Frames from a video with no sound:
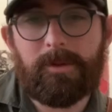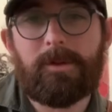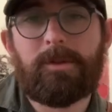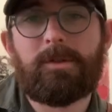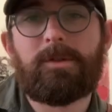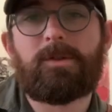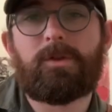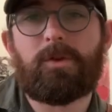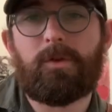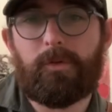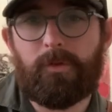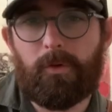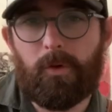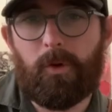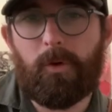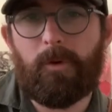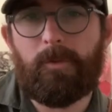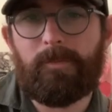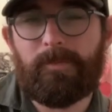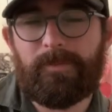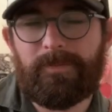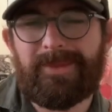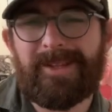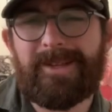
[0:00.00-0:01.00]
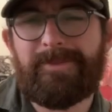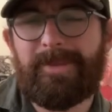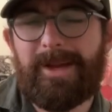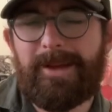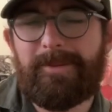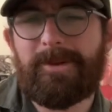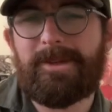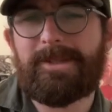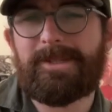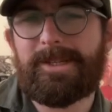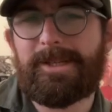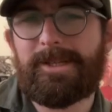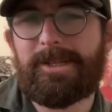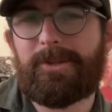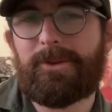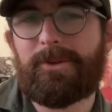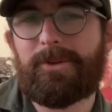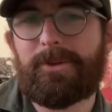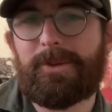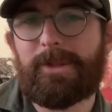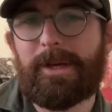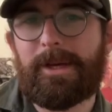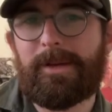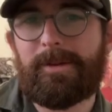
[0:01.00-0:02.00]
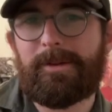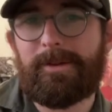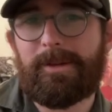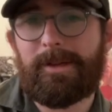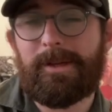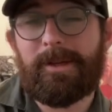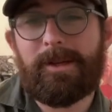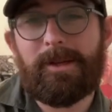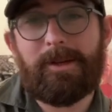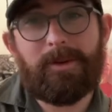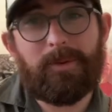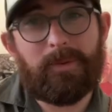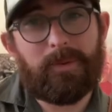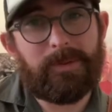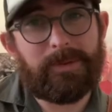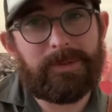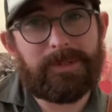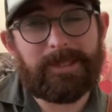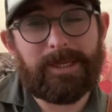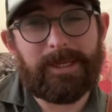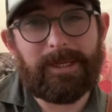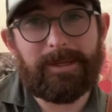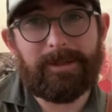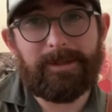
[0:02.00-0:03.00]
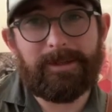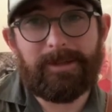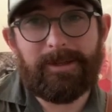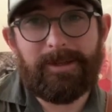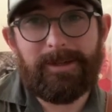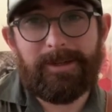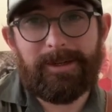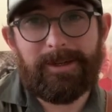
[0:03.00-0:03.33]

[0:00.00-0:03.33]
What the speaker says: 2, 4. Maybe I did include that. We'll see.